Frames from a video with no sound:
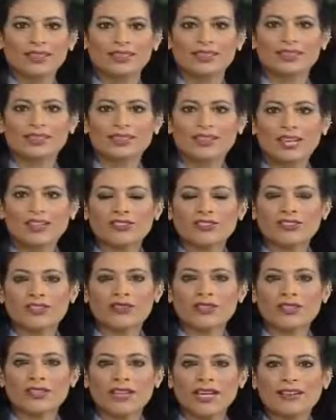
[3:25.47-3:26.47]
To discuss this
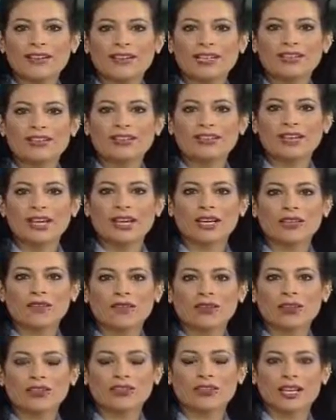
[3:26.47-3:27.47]
further now, let's
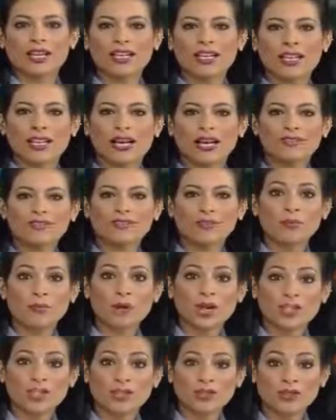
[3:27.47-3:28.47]
cross live to
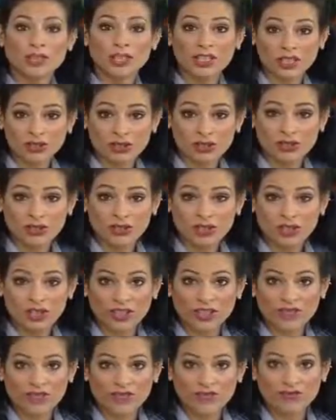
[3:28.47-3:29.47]
Michael Hughes, a
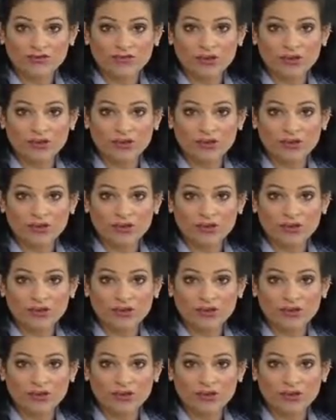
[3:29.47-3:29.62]
journalist and